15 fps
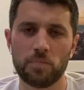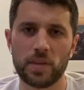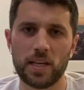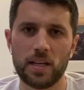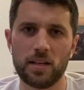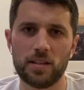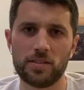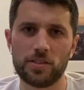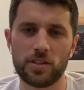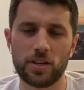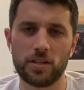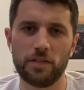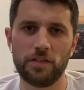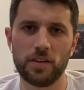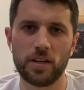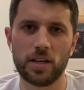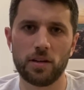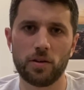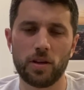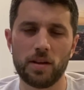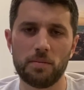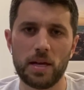and started to figure out,
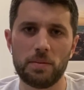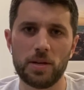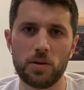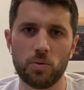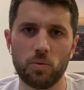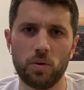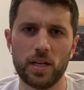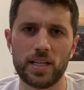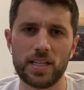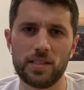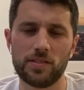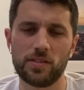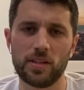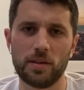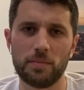okay, maybe what is